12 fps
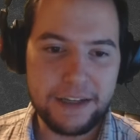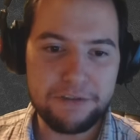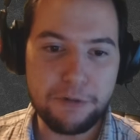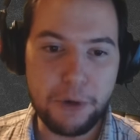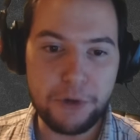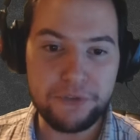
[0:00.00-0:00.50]

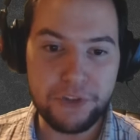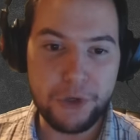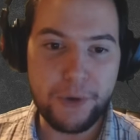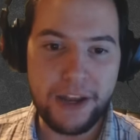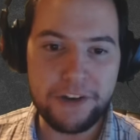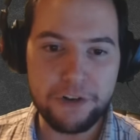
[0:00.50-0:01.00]
for both
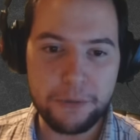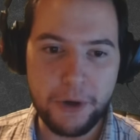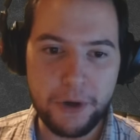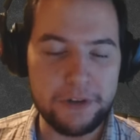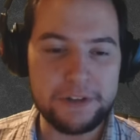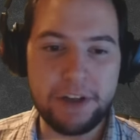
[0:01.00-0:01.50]
you and your
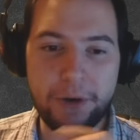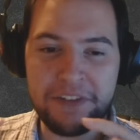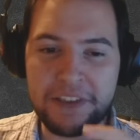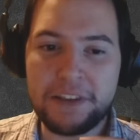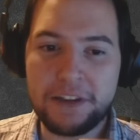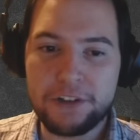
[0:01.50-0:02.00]
opponent. So I
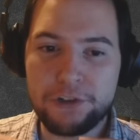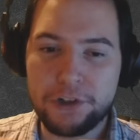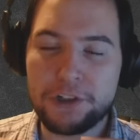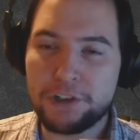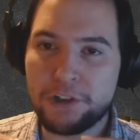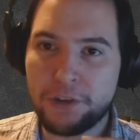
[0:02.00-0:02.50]
think the
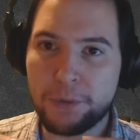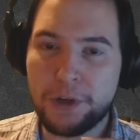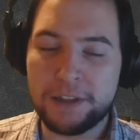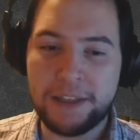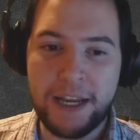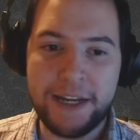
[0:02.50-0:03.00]
crutch of the
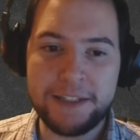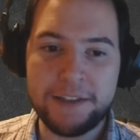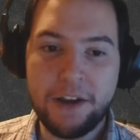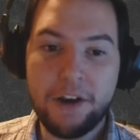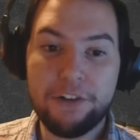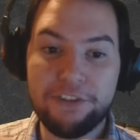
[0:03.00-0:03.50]
word there is
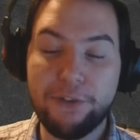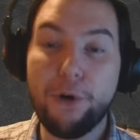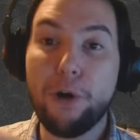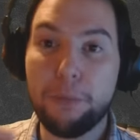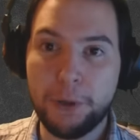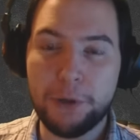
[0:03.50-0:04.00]

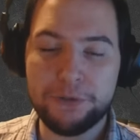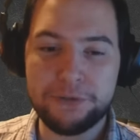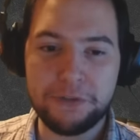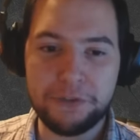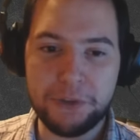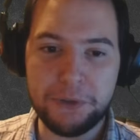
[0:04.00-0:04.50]
for both
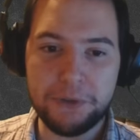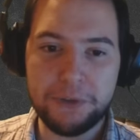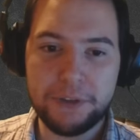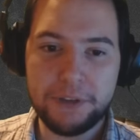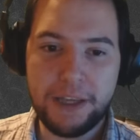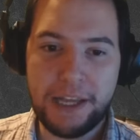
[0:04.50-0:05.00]
of you
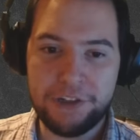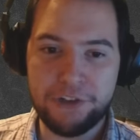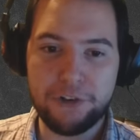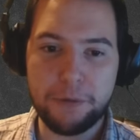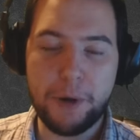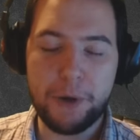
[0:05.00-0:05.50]
and
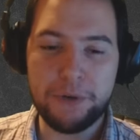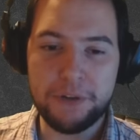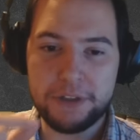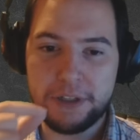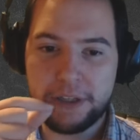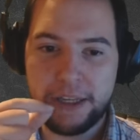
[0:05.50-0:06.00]
your
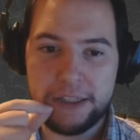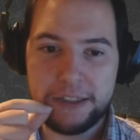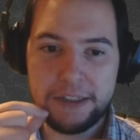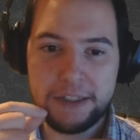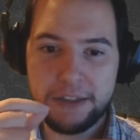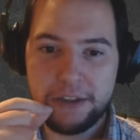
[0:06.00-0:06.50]
opponent, okay?
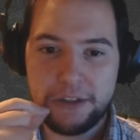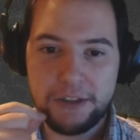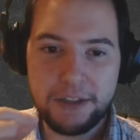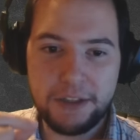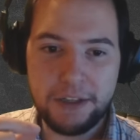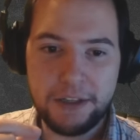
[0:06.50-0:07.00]

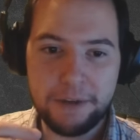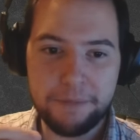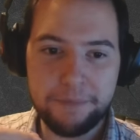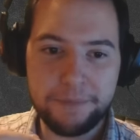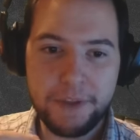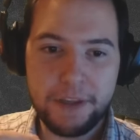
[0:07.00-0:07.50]

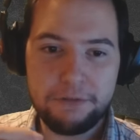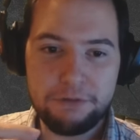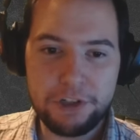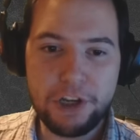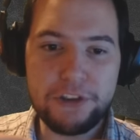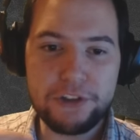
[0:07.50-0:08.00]
Um,
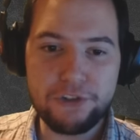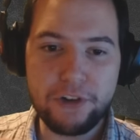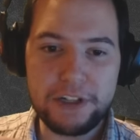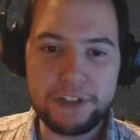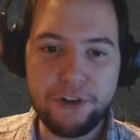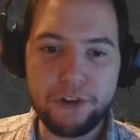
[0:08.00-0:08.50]
return the
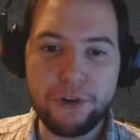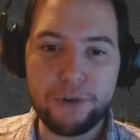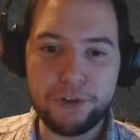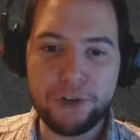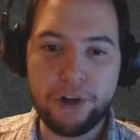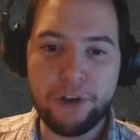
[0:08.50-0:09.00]
strongest
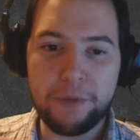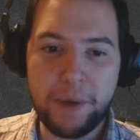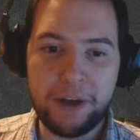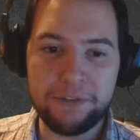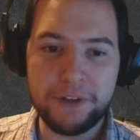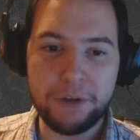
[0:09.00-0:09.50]
non-gold unit on the
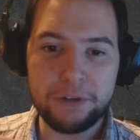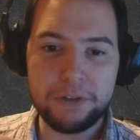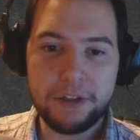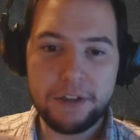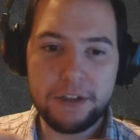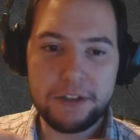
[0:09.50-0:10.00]
battlefield
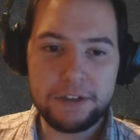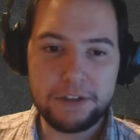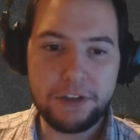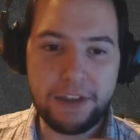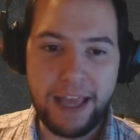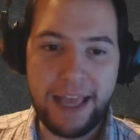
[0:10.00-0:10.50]

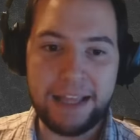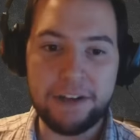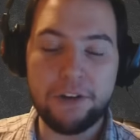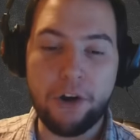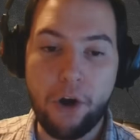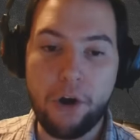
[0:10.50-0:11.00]
to the
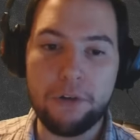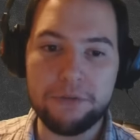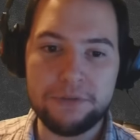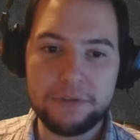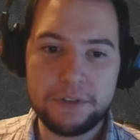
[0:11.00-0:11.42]
hand of